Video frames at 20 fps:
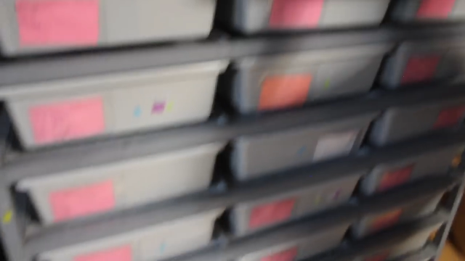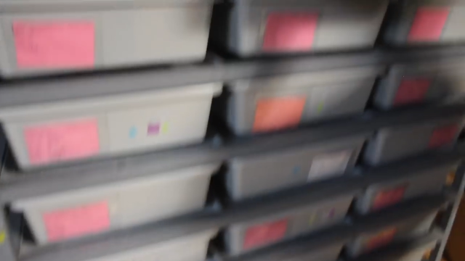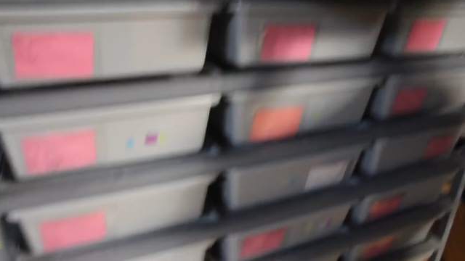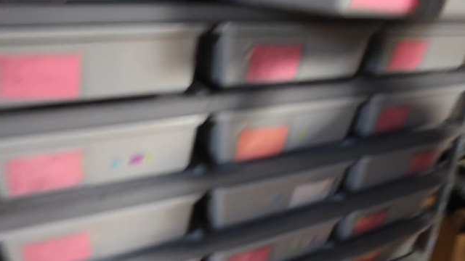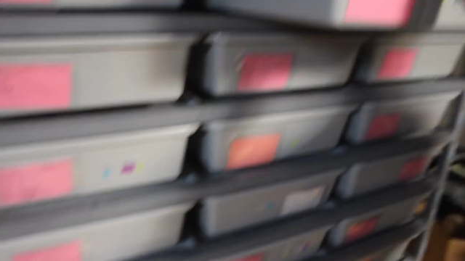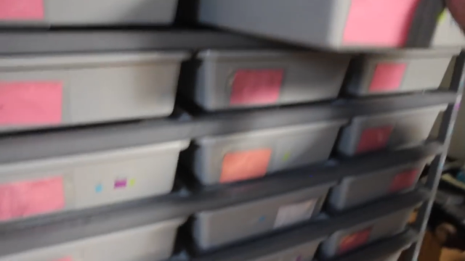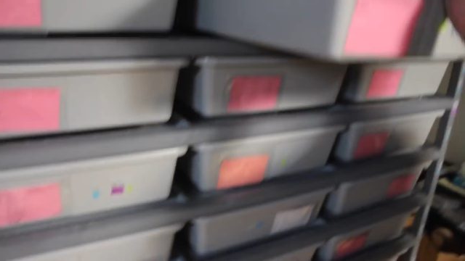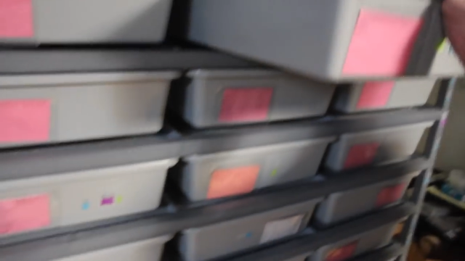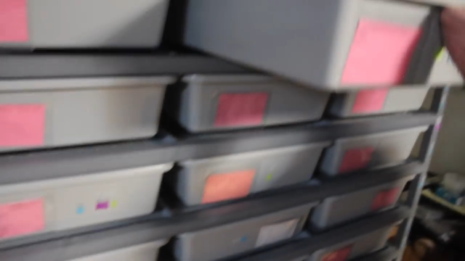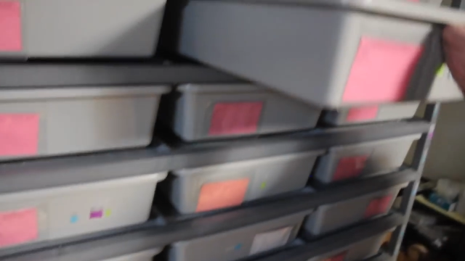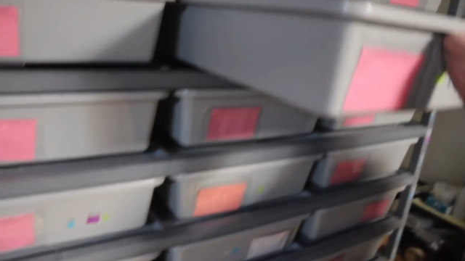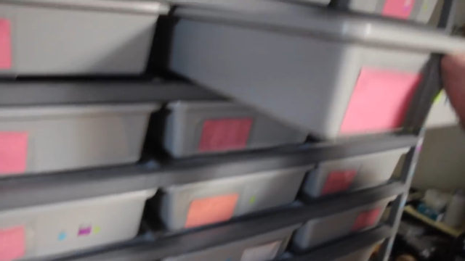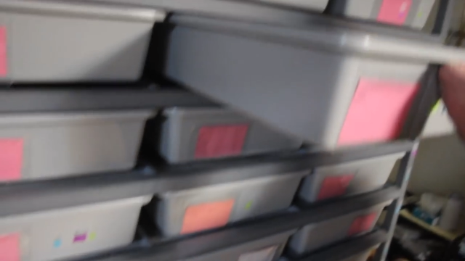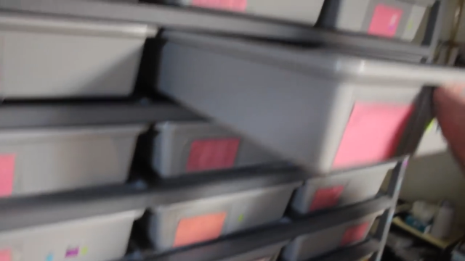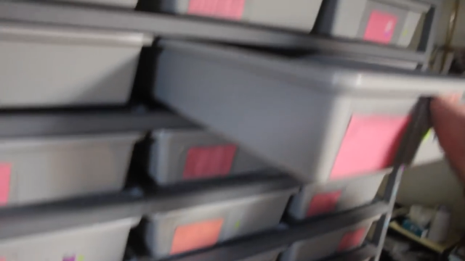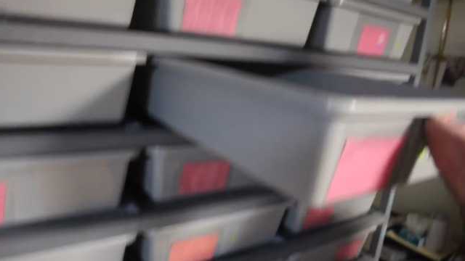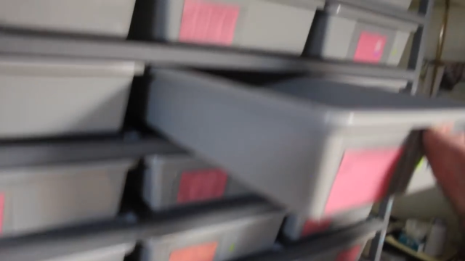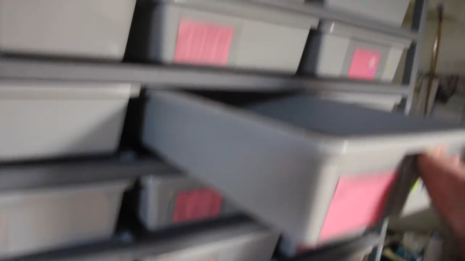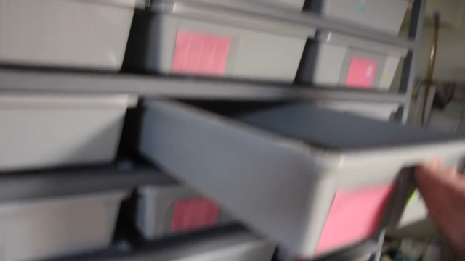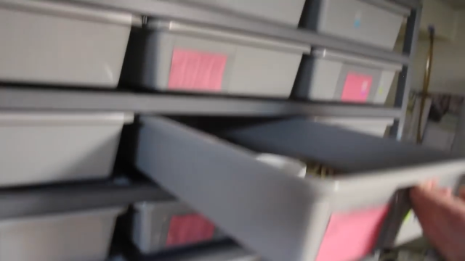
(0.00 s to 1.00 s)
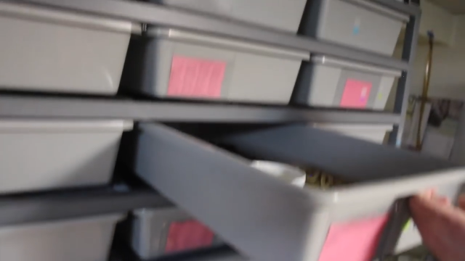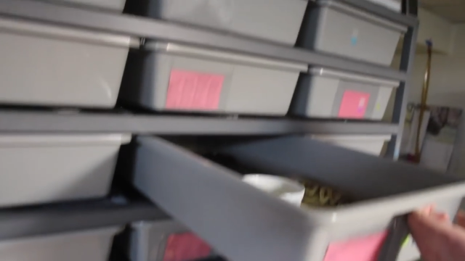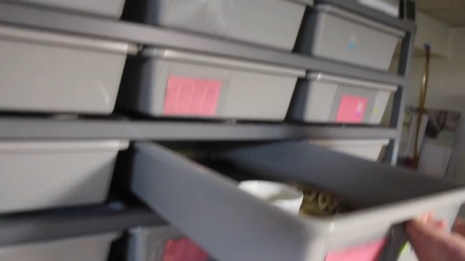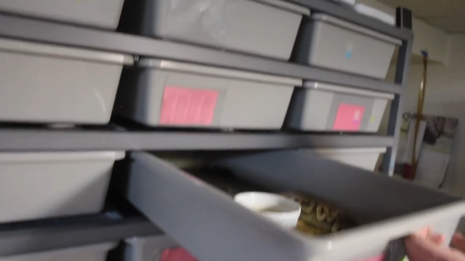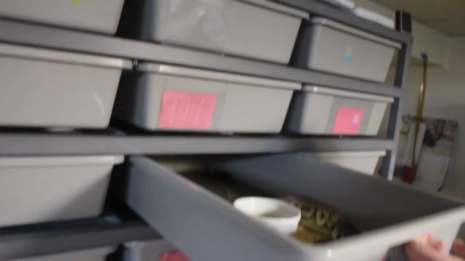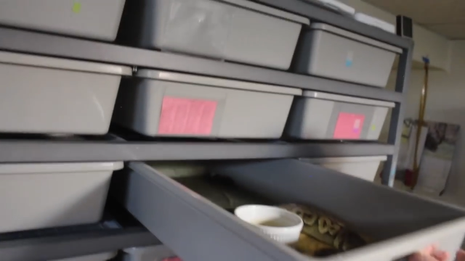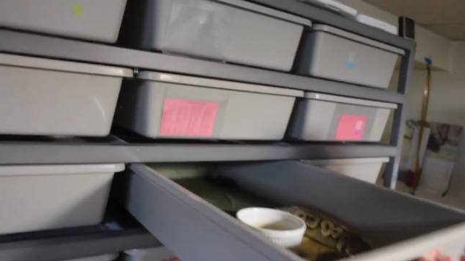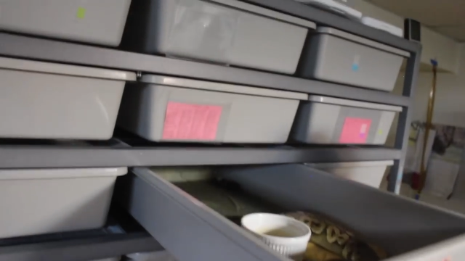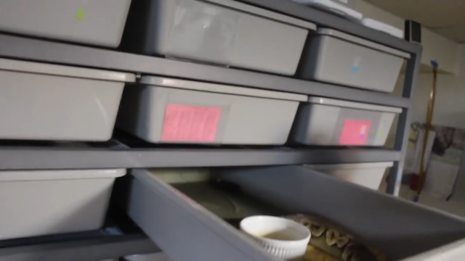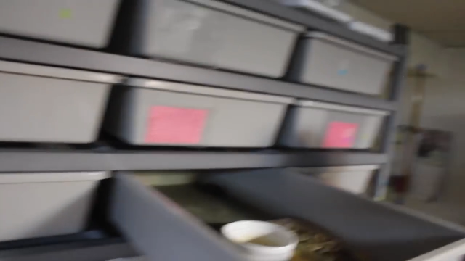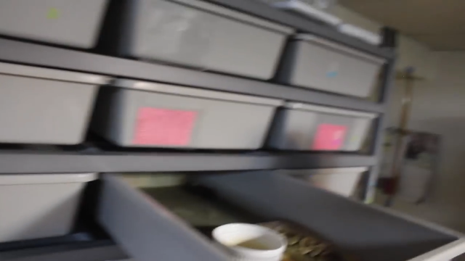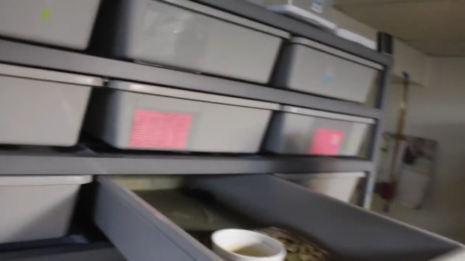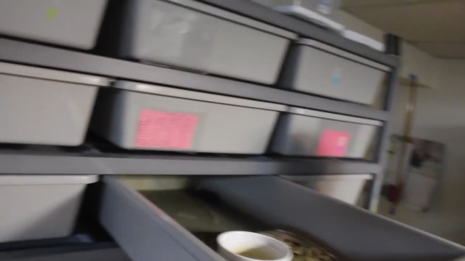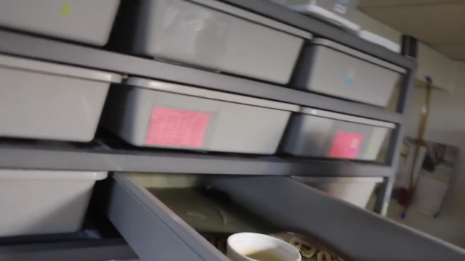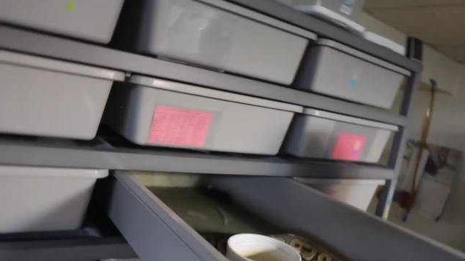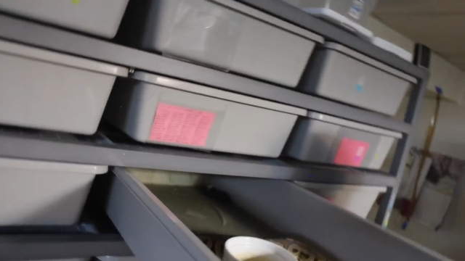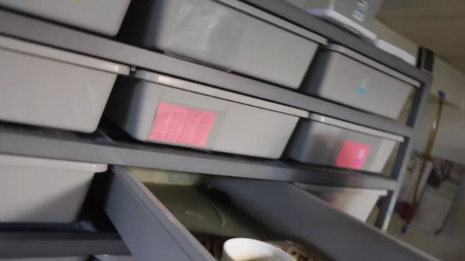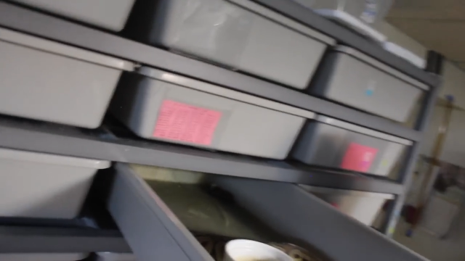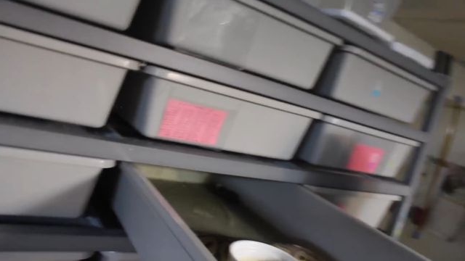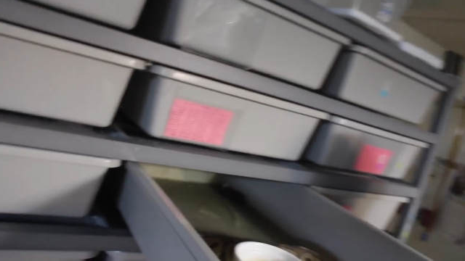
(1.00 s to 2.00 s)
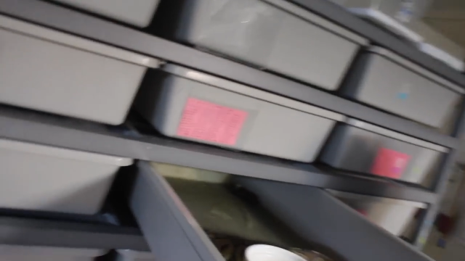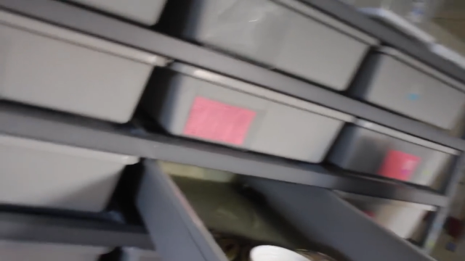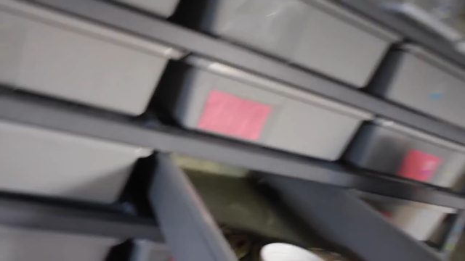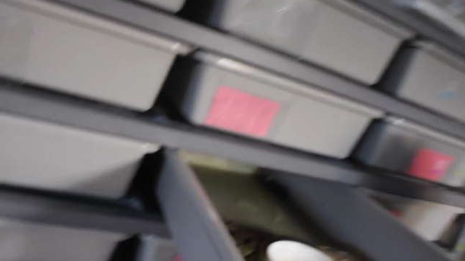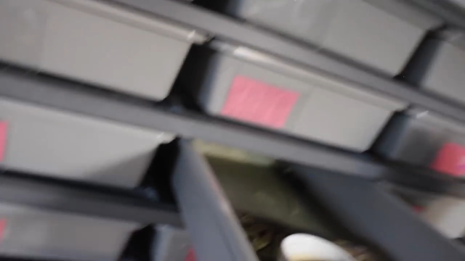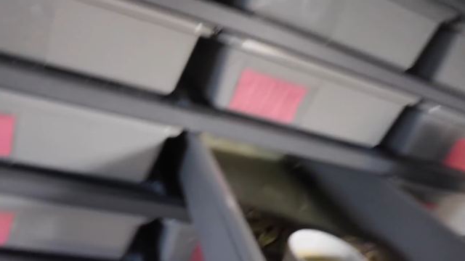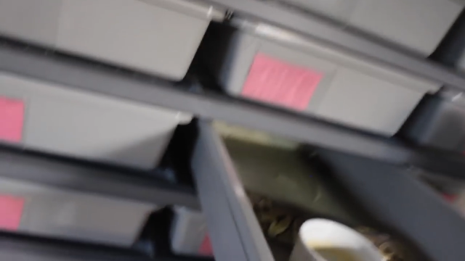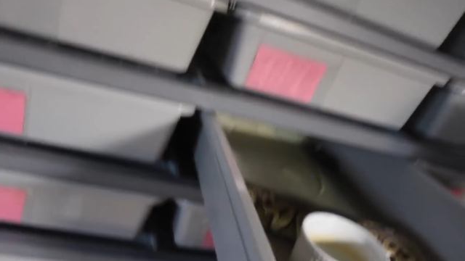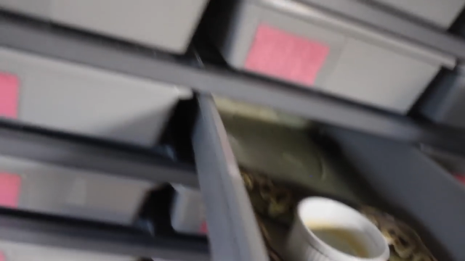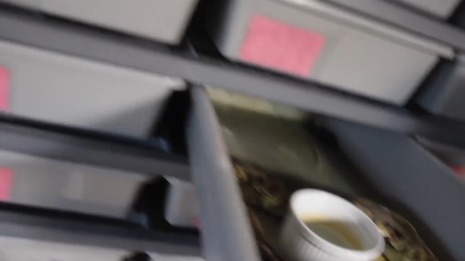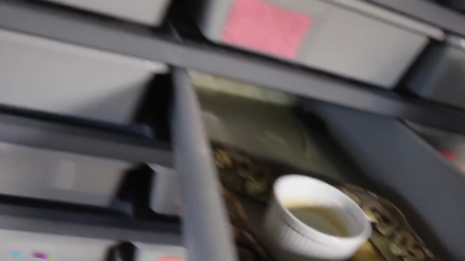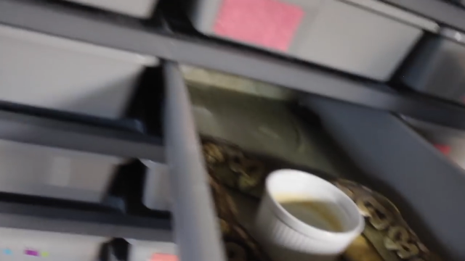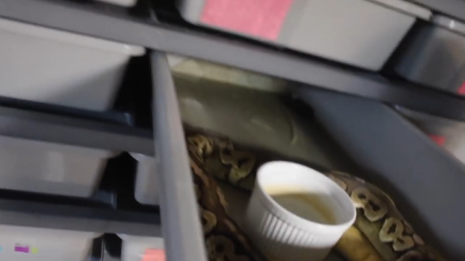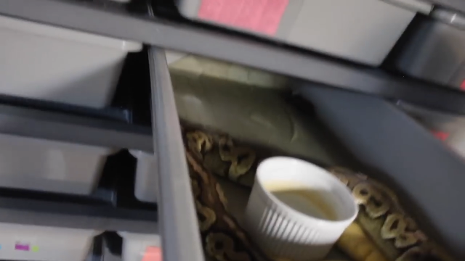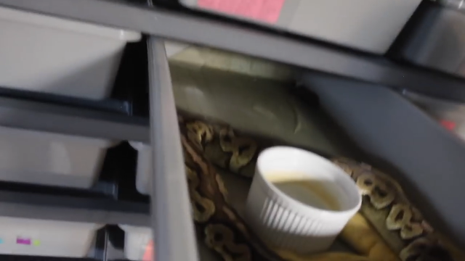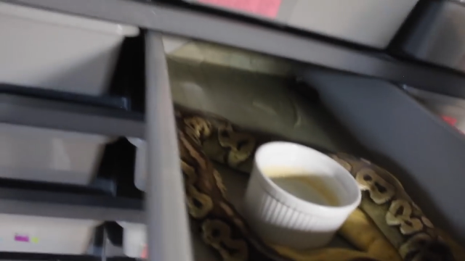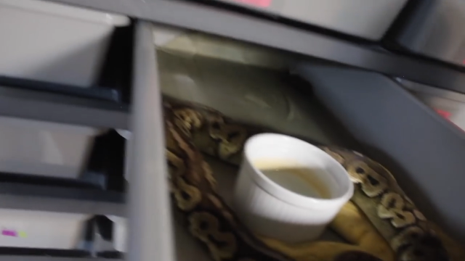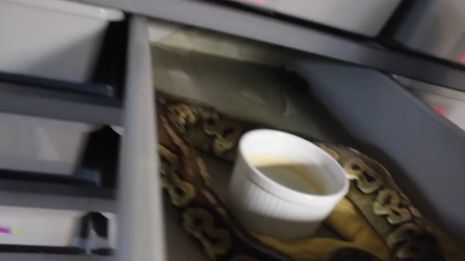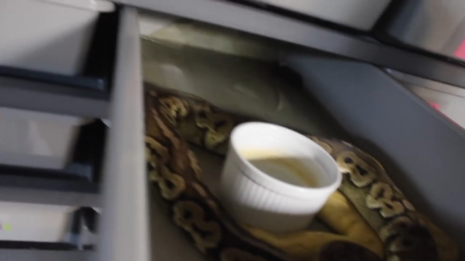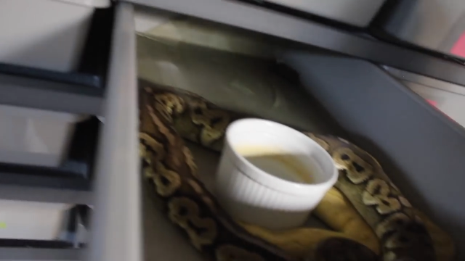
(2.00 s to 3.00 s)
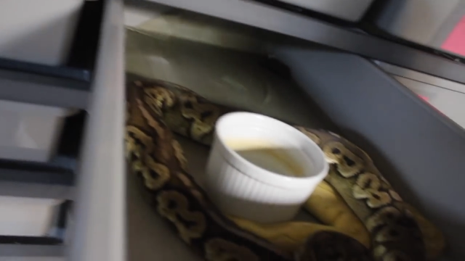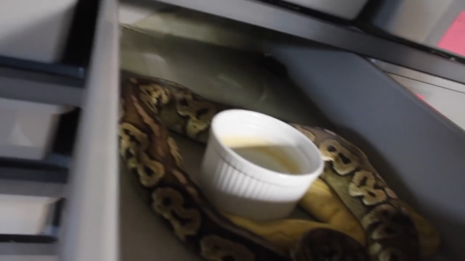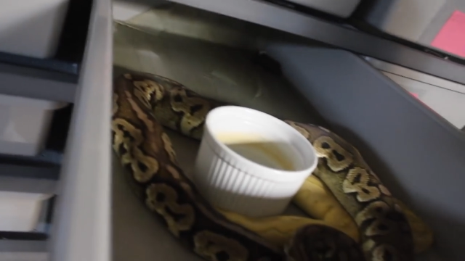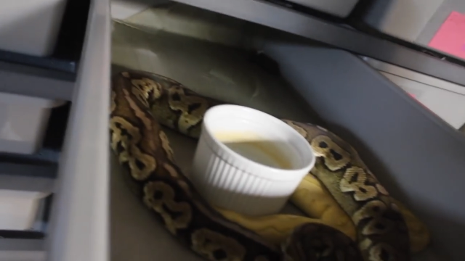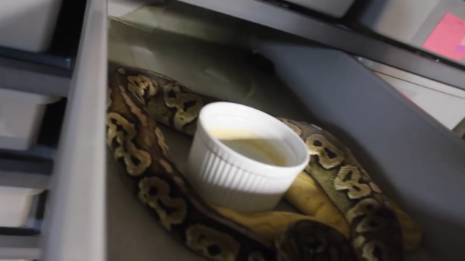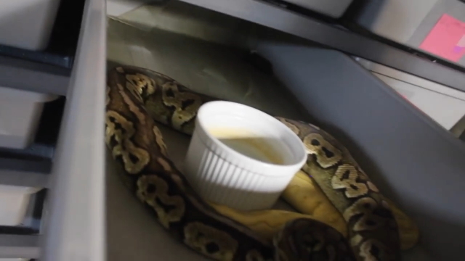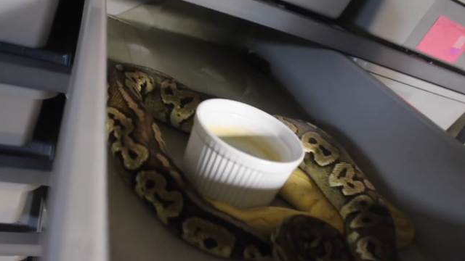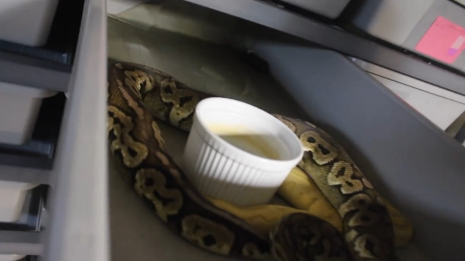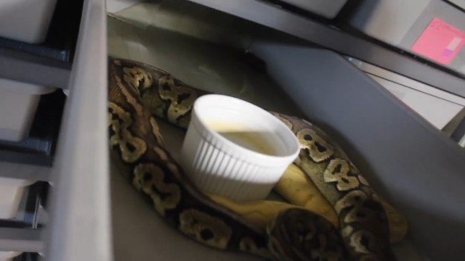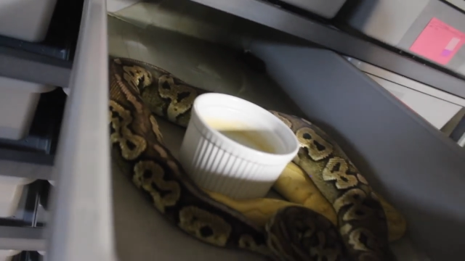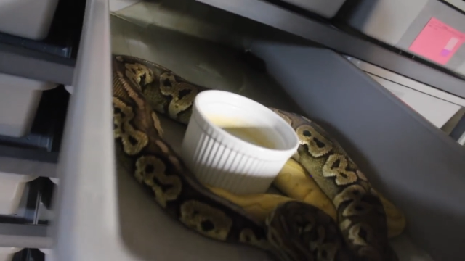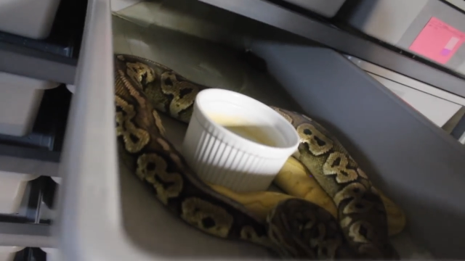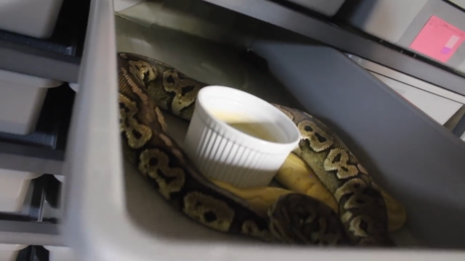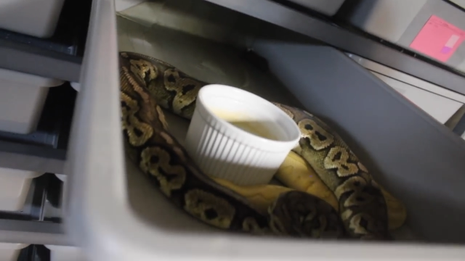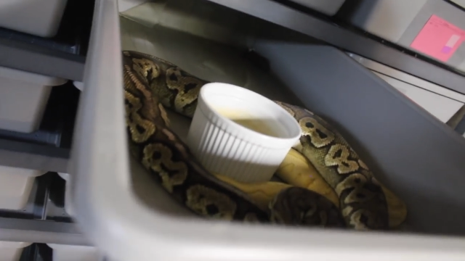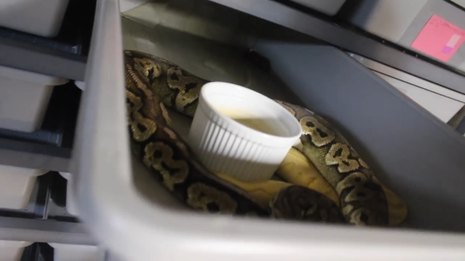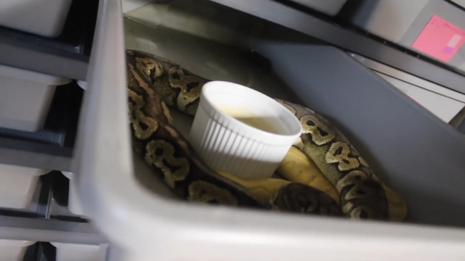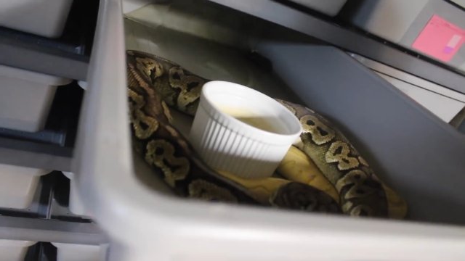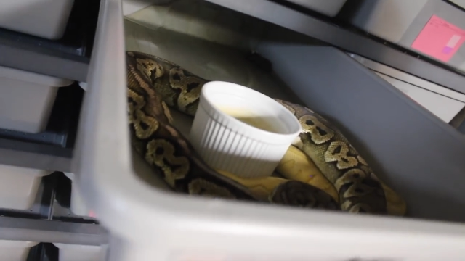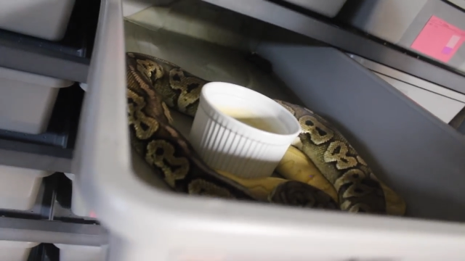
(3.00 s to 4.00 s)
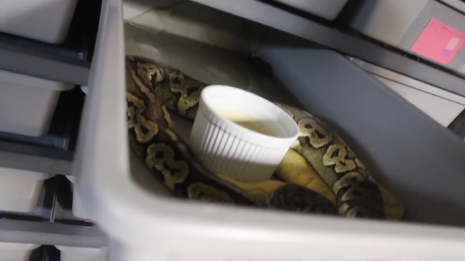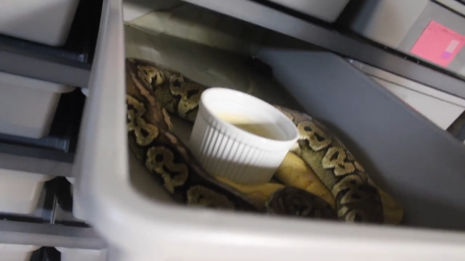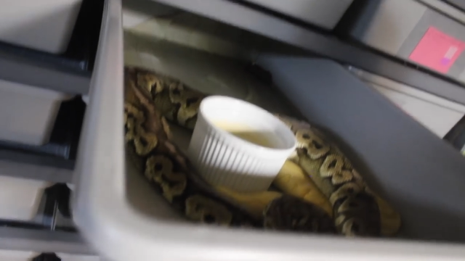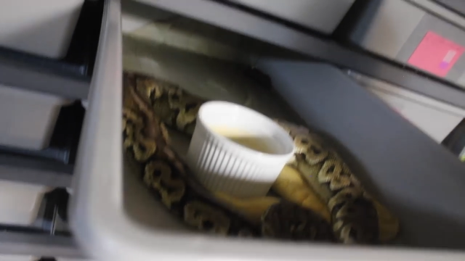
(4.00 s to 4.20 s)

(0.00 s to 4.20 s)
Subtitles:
No face is visible, so there are no lips to read.